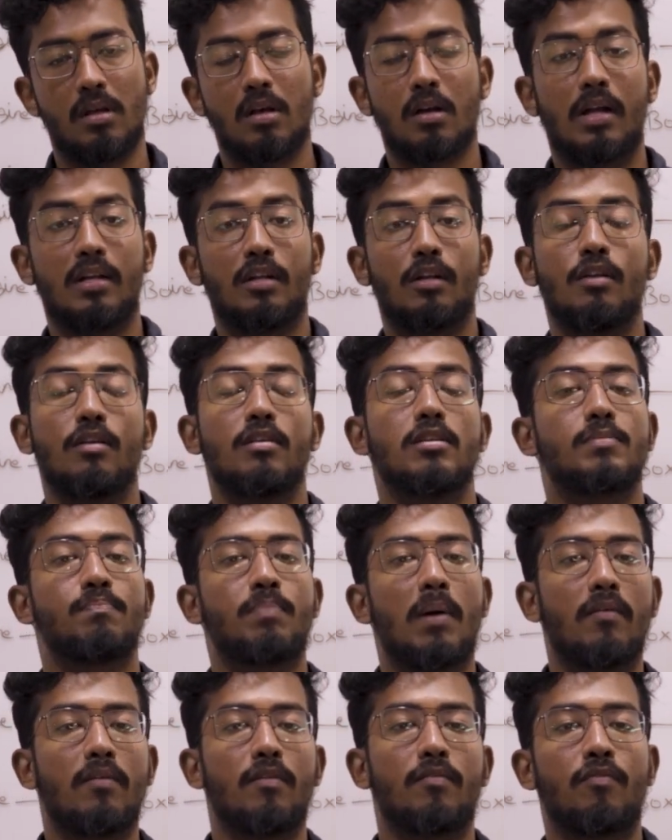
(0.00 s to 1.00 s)
continuous
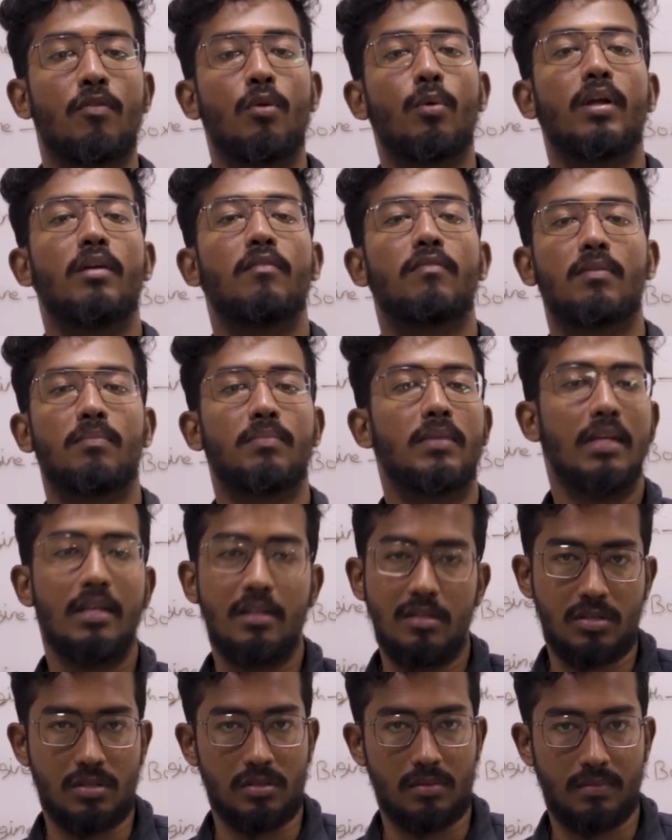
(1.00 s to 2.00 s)
power flowing from the
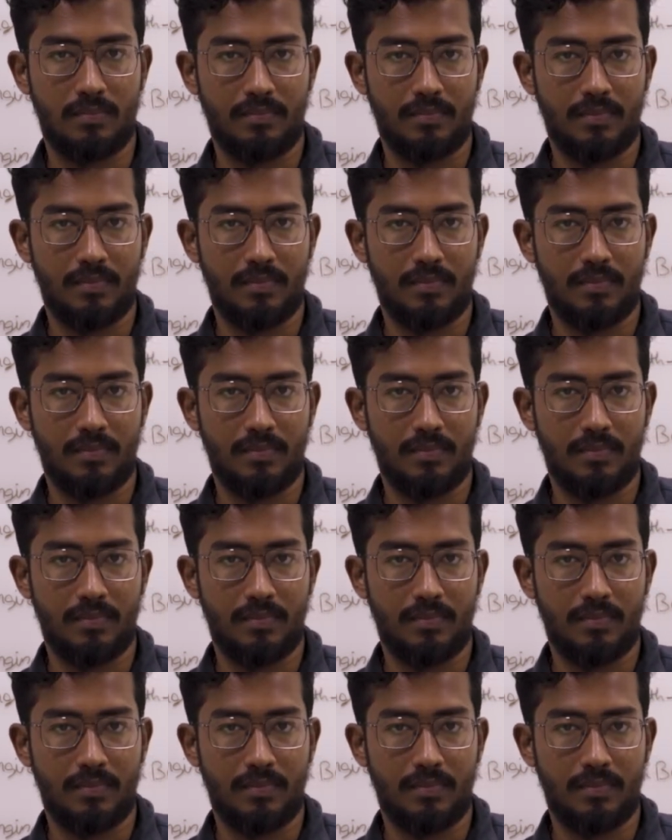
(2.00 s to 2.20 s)
engine,